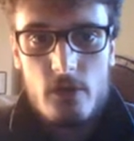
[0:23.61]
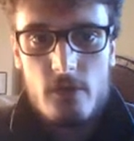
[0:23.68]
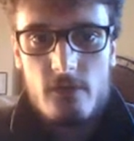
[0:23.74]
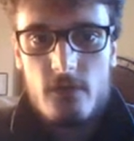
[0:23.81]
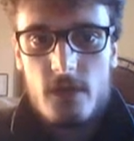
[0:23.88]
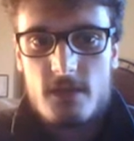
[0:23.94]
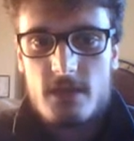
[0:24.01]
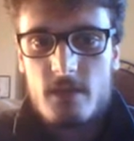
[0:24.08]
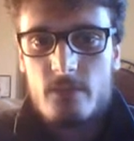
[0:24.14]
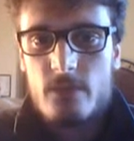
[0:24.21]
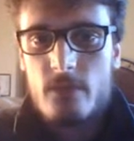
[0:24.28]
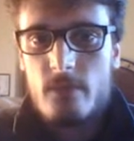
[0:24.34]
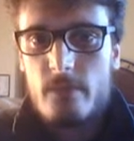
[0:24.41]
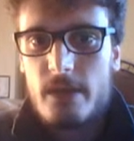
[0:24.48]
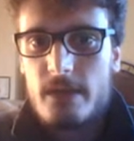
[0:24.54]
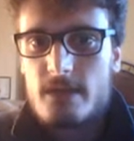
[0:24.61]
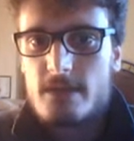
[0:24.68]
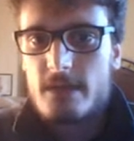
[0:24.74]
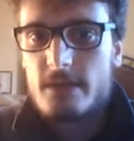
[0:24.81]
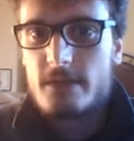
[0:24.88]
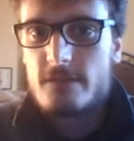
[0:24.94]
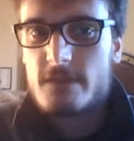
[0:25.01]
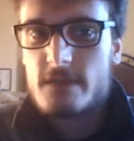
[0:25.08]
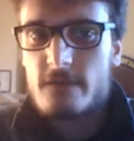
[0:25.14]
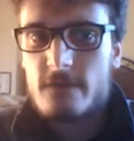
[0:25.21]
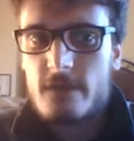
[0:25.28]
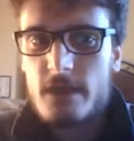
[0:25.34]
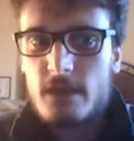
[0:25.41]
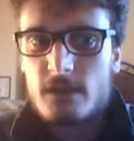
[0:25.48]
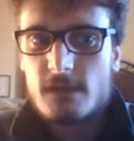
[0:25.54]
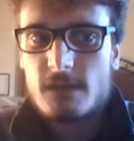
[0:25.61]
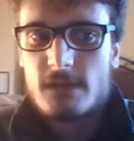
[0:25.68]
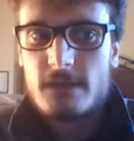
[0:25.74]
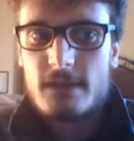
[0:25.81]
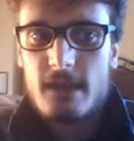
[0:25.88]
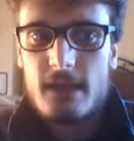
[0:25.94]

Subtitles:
For example, many scientific fields study